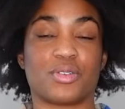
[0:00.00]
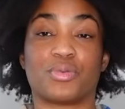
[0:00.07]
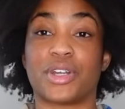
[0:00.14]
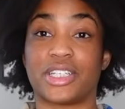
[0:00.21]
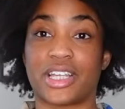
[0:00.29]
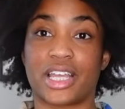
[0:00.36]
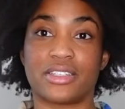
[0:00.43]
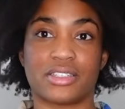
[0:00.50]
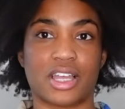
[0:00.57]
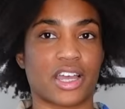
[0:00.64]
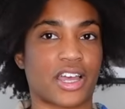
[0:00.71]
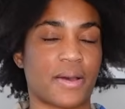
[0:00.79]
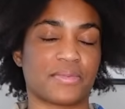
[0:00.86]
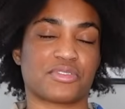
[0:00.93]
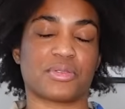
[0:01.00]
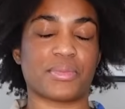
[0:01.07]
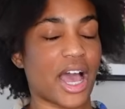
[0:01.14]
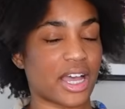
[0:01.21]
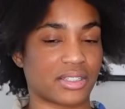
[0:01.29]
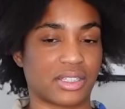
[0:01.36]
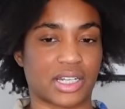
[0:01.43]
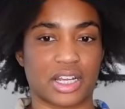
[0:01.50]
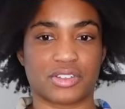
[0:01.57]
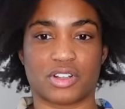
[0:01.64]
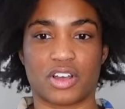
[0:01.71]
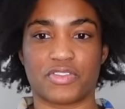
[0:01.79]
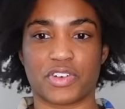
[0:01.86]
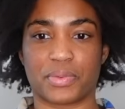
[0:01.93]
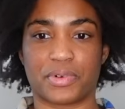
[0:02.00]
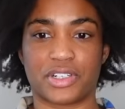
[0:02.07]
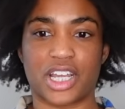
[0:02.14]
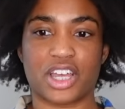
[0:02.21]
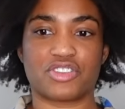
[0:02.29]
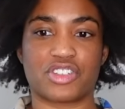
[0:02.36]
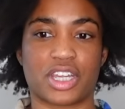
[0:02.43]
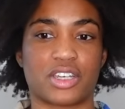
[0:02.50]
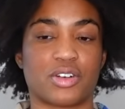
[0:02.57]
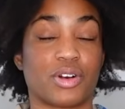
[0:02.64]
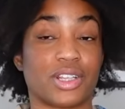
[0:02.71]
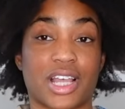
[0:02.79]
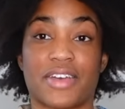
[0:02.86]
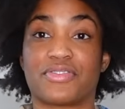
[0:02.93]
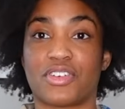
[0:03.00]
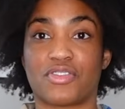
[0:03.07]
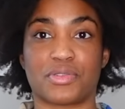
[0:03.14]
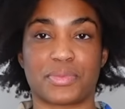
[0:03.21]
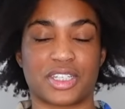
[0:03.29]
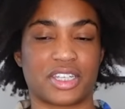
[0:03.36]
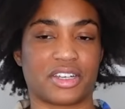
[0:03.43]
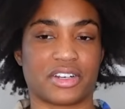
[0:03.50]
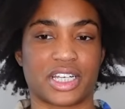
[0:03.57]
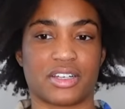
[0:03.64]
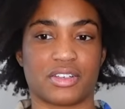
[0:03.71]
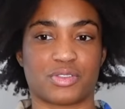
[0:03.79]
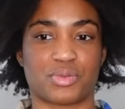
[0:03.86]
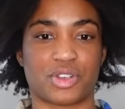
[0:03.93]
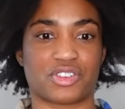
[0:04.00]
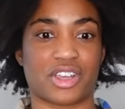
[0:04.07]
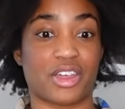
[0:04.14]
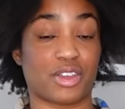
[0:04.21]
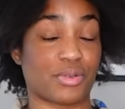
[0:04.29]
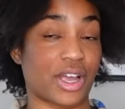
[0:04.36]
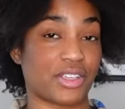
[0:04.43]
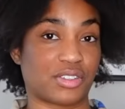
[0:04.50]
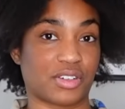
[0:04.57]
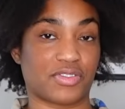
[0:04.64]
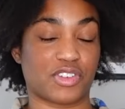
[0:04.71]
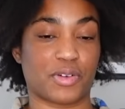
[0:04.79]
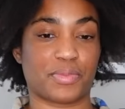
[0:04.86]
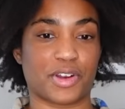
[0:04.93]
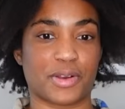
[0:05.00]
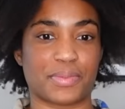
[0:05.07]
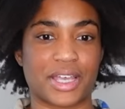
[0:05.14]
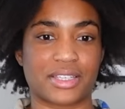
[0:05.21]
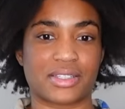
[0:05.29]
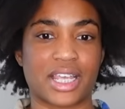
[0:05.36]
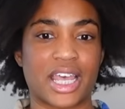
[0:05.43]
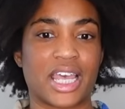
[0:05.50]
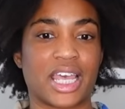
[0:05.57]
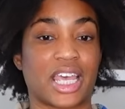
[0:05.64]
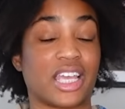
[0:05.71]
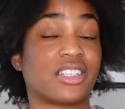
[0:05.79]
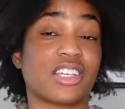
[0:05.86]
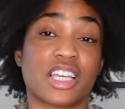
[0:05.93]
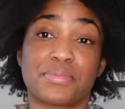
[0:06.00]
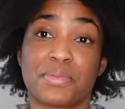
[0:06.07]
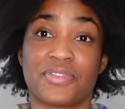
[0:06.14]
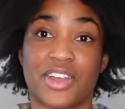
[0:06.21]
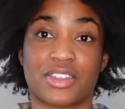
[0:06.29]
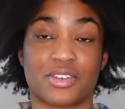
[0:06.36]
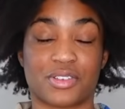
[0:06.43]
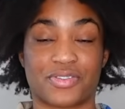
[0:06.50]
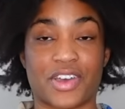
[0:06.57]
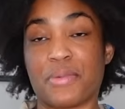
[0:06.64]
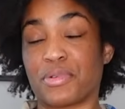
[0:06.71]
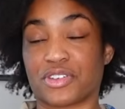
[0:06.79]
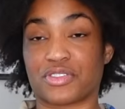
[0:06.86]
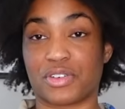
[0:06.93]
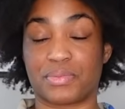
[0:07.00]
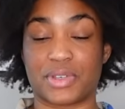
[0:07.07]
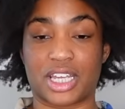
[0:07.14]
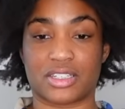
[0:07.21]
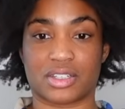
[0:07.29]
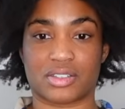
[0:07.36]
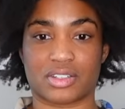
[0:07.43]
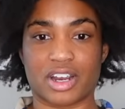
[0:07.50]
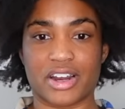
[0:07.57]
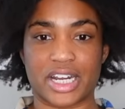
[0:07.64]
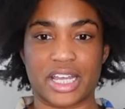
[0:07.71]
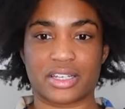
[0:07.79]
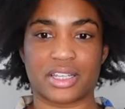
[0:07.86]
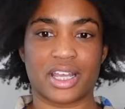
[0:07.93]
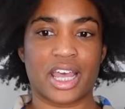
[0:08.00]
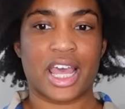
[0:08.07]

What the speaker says: When deadstock comes from accidental overproduction or leftover materials which otherwise serve no purpose, it does prevent those fabrics from being discarded.